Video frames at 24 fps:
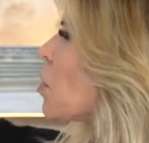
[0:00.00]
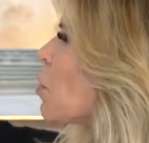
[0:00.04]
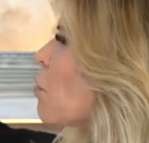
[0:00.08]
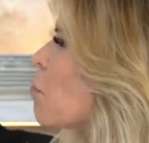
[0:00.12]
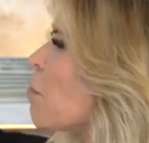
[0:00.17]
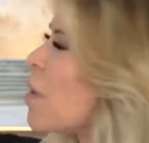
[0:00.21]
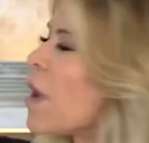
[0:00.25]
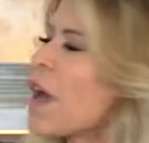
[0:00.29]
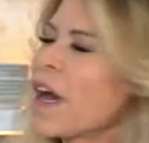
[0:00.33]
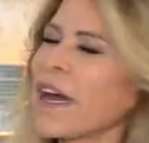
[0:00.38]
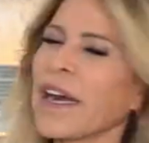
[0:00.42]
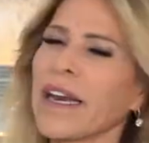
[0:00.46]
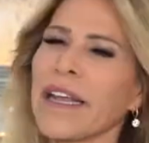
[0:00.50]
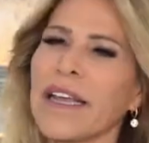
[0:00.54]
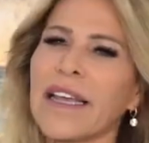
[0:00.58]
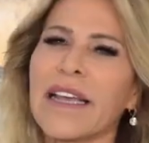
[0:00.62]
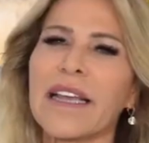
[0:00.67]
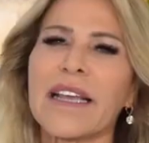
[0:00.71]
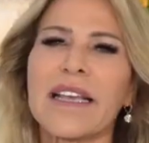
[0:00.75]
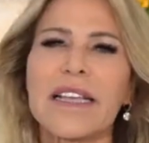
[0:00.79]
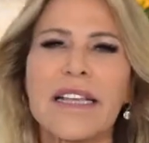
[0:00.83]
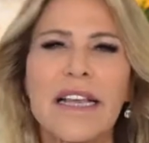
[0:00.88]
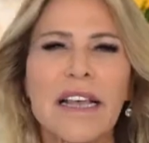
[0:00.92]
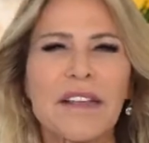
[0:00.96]
your
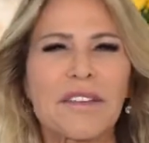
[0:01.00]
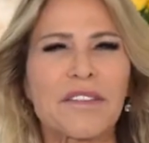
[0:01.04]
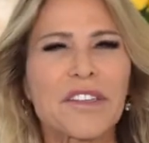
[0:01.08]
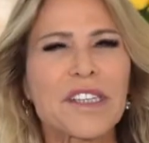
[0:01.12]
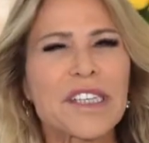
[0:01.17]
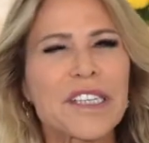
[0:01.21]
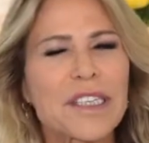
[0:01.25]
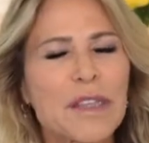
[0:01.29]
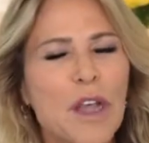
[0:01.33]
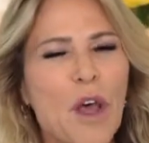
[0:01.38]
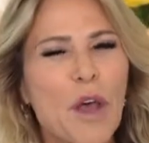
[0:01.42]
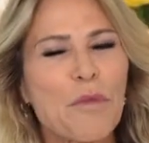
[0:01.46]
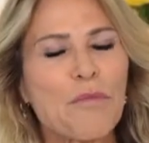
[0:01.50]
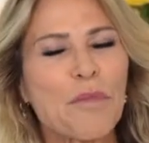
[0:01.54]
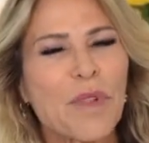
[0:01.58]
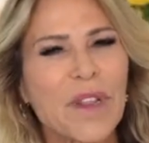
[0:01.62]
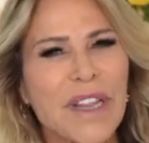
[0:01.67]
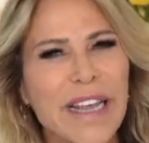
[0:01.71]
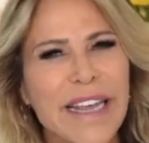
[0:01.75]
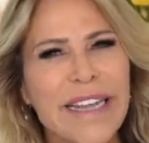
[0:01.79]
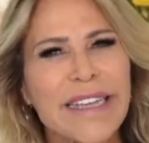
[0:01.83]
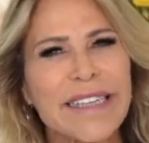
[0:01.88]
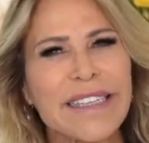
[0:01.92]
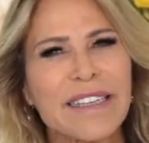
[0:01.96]
body a
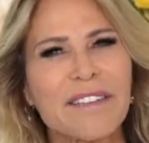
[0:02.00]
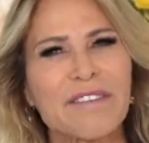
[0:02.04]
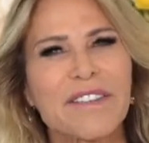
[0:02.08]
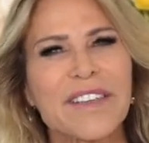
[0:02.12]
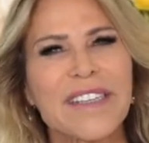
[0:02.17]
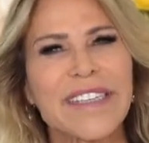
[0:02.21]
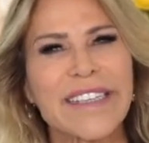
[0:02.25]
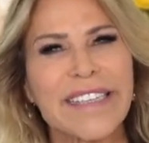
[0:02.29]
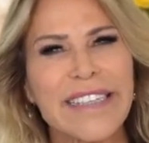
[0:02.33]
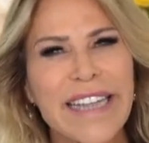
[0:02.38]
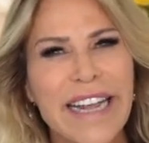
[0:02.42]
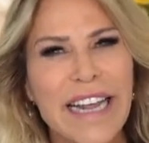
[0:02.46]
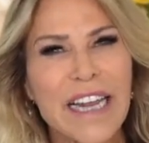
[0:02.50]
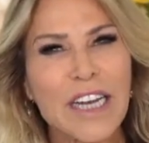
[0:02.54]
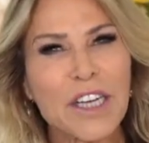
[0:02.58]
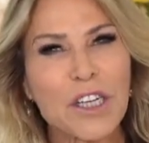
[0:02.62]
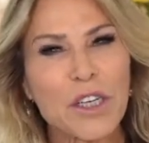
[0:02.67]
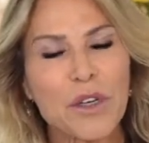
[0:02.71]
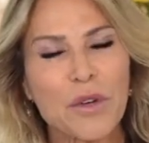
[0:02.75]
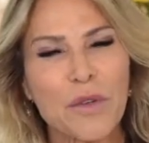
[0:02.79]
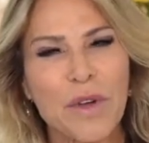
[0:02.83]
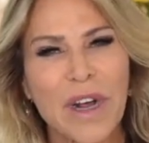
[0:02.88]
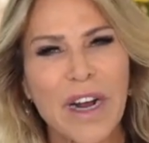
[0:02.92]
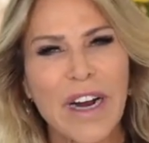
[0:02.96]
place of
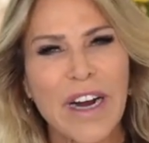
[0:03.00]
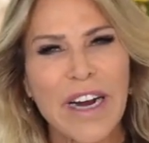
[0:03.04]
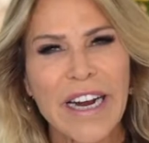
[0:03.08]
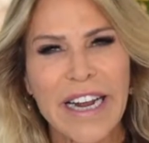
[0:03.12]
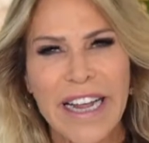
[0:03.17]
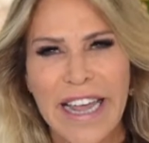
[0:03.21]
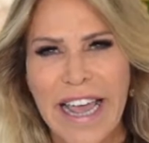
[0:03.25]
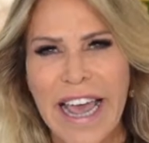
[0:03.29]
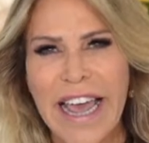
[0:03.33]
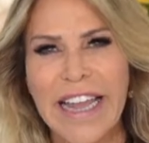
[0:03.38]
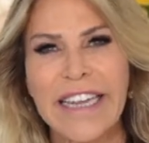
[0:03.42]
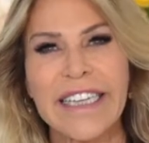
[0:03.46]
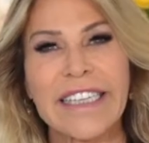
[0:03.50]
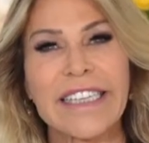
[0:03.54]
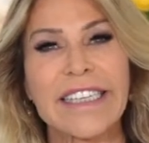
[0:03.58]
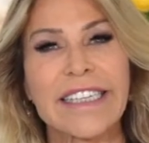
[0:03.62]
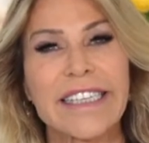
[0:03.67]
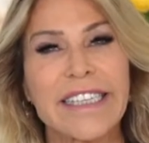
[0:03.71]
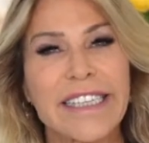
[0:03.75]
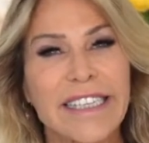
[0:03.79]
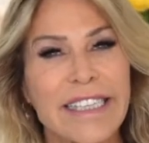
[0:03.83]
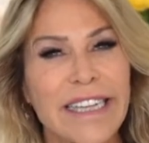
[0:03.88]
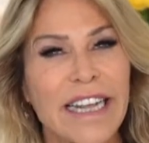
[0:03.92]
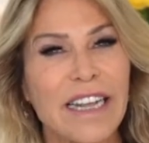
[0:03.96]
sanctuary and
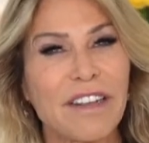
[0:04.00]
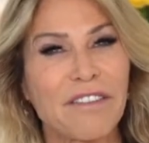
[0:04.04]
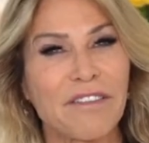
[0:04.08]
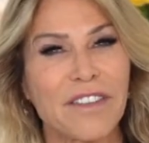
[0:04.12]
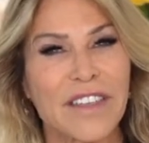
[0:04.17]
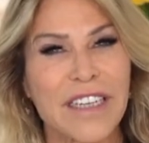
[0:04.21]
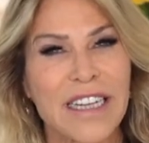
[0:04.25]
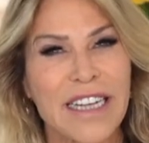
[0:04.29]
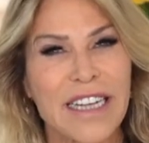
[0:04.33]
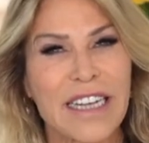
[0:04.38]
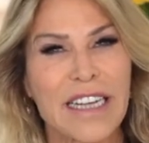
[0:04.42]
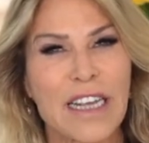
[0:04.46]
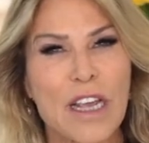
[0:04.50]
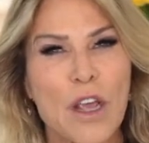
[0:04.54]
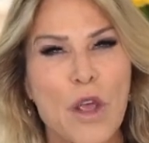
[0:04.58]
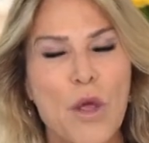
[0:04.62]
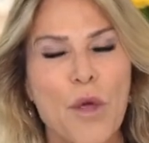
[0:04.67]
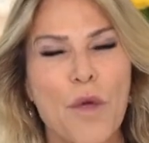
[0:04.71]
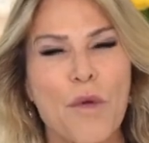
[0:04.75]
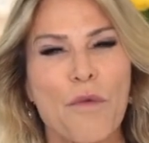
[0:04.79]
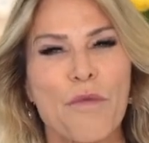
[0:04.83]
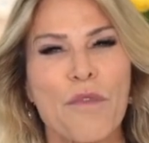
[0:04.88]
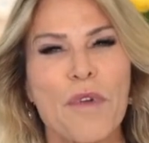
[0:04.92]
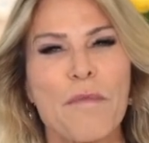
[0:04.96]
safety.
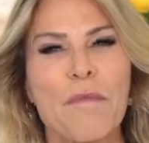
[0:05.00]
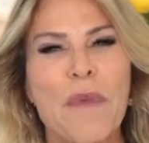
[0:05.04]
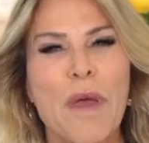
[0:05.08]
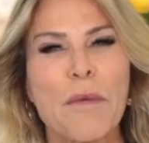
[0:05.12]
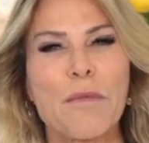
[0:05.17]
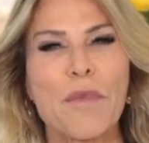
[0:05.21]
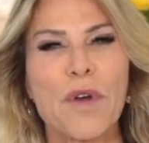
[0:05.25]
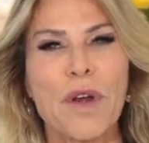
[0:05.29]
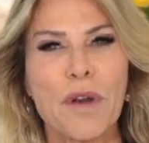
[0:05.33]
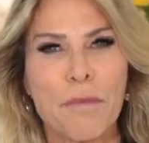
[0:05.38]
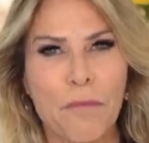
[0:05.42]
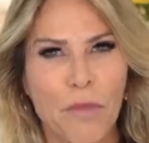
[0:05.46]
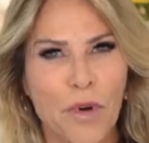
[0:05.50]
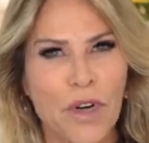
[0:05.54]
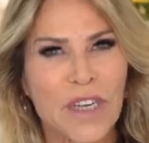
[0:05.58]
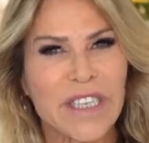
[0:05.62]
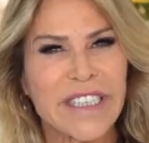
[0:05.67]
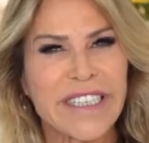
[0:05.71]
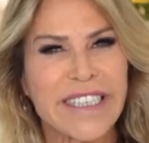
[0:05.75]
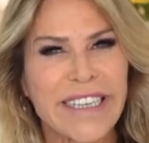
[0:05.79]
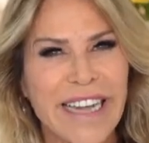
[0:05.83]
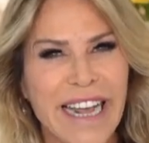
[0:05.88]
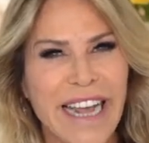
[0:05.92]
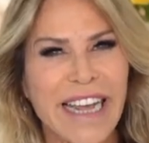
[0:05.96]
Remember to
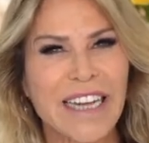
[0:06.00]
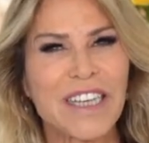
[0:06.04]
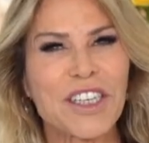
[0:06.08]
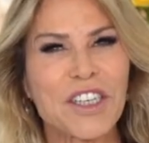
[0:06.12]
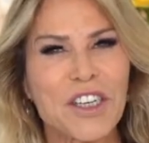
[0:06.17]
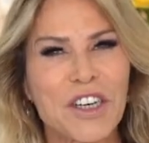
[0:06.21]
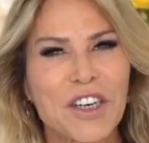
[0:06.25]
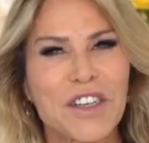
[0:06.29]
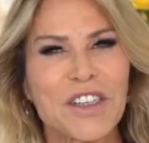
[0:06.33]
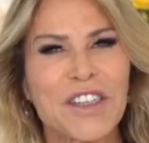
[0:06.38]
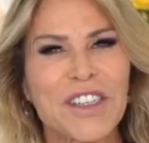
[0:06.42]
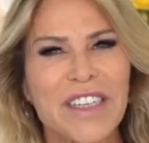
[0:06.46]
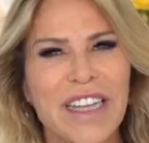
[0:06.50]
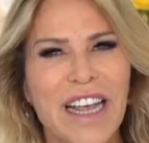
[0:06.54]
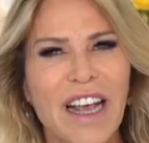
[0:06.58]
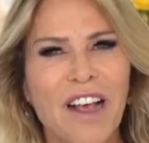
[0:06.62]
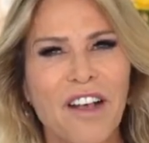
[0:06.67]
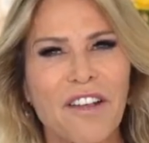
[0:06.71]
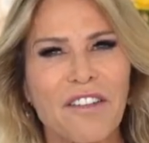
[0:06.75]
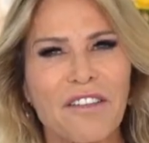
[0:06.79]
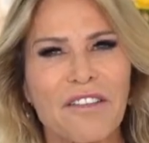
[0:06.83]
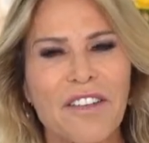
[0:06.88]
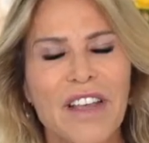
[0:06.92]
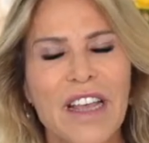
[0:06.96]
protect
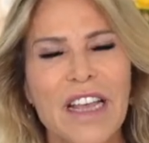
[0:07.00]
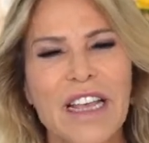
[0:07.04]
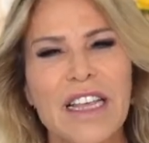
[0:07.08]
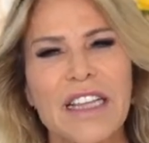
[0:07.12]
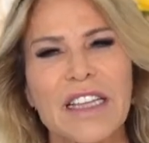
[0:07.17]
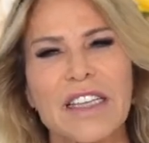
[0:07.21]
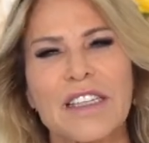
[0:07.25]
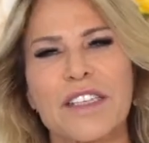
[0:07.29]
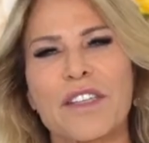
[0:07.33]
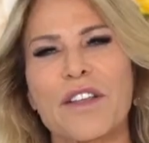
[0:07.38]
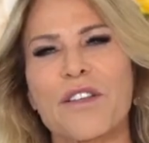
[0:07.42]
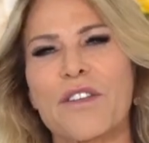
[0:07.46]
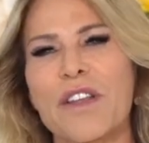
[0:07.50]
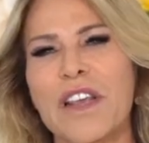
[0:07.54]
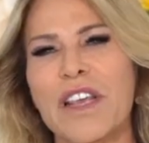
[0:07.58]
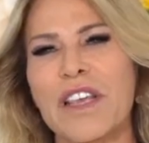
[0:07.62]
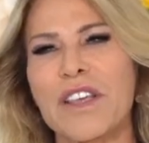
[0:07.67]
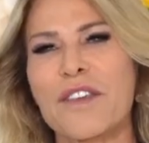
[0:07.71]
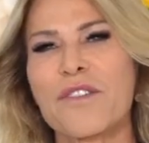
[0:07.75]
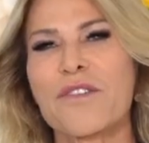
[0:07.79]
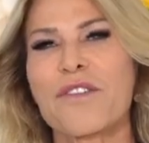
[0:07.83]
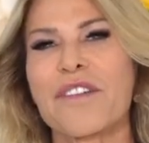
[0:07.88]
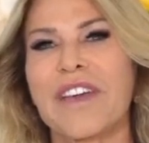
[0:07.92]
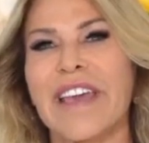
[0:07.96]
yourself so
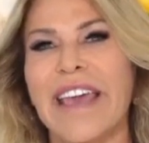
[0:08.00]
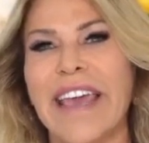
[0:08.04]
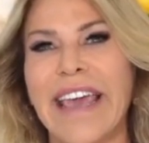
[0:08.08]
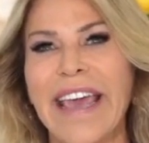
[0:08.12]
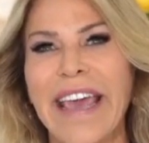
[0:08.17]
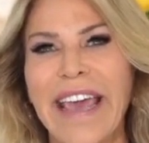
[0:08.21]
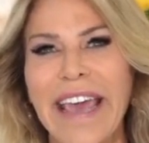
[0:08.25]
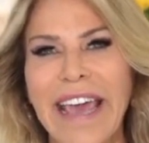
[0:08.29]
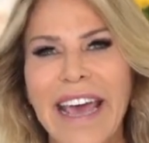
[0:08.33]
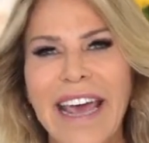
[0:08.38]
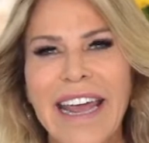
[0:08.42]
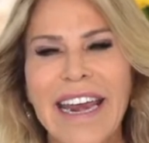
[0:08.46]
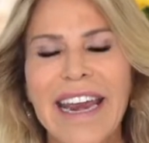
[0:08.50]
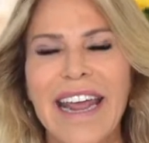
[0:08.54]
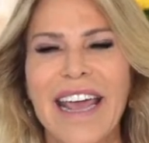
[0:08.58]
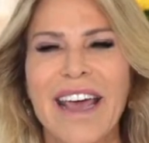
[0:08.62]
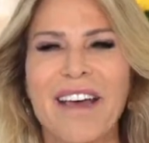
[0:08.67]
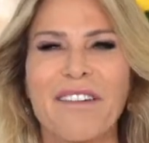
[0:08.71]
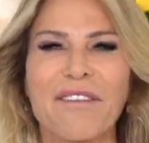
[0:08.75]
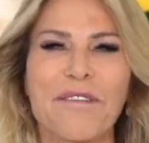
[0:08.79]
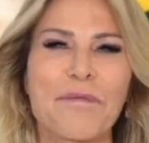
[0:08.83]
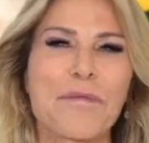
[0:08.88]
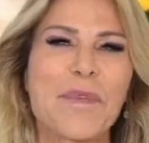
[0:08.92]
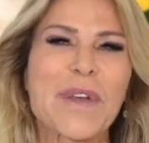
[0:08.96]
that you can
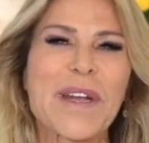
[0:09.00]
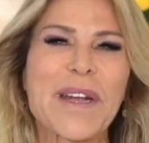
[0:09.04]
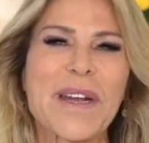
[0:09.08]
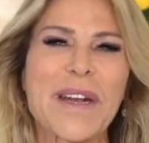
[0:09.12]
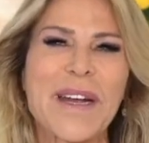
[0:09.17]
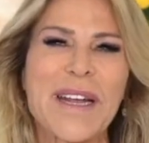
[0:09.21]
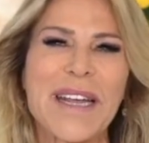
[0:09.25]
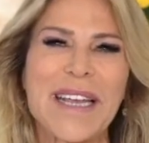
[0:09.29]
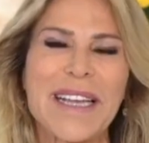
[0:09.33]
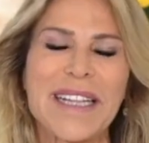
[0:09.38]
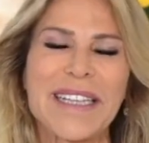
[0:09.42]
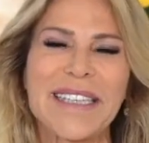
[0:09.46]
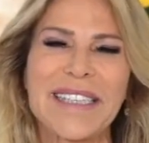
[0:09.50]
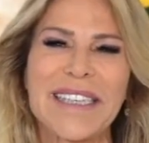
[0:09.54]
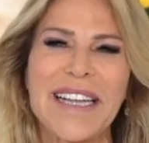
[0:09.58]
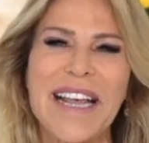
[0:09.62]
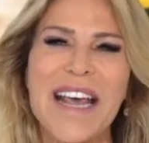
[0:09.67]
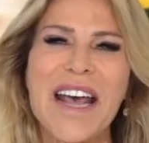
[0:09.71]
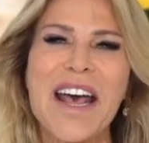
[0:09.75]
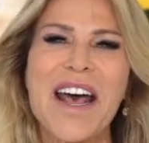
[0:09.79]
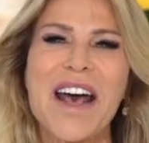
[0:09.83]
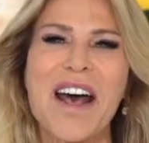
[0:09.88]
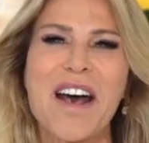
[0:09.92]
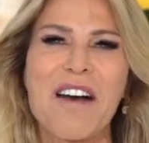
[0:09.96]
have periods
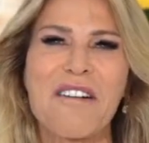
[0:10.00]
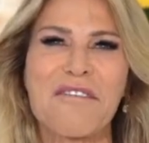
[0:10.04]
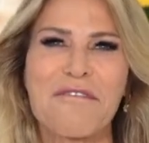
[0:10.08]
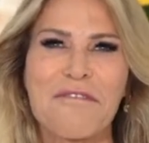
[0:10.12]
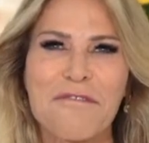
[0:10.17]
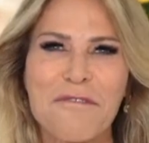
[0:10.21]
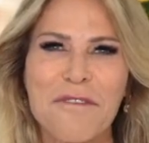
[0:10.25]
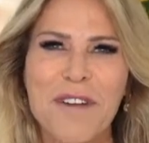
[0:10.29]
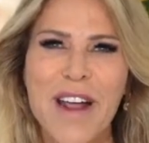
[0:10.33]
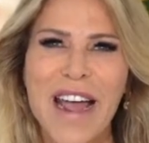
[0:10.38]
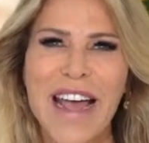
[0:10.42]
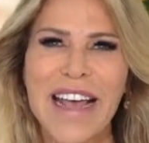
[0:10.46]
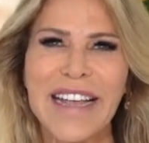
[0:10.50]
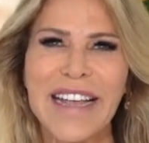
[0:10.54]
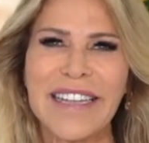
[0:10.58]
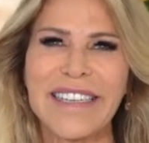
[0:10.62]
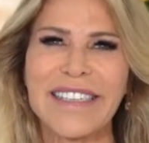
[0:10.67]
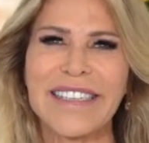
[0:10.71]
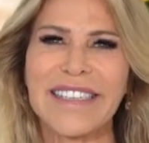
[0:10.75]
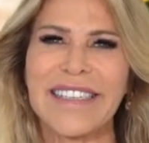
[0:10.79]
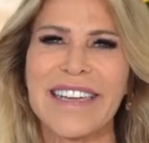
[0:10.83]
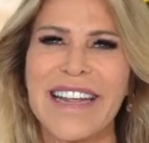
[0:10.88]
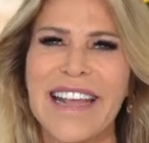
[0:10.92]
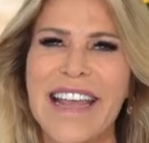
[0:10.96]
of
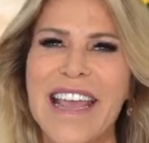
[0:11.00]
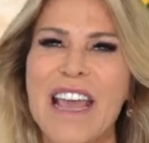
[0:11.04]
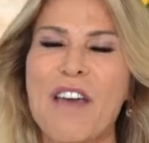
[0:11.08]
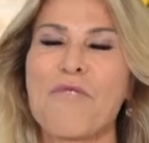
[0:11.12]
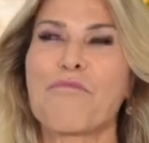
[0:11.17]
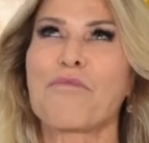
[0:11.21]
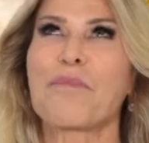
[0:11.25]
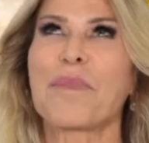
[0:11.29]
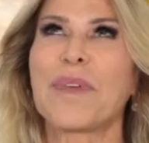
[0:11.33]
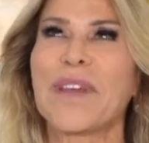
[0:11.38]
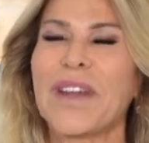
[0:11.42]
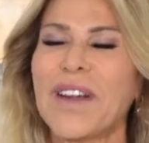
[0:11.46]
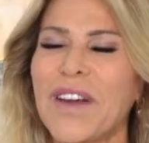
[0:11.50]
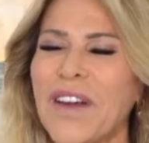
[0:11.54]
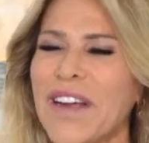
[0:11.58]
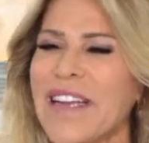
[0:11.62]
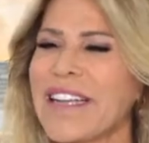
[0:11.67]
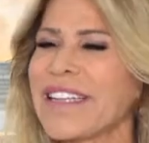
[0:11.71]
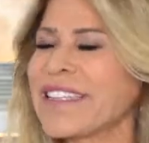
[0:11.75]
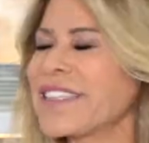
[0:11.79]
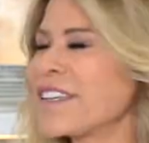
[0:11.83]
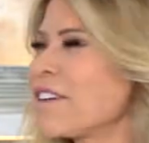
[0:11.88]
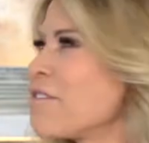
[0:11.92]
rest and periods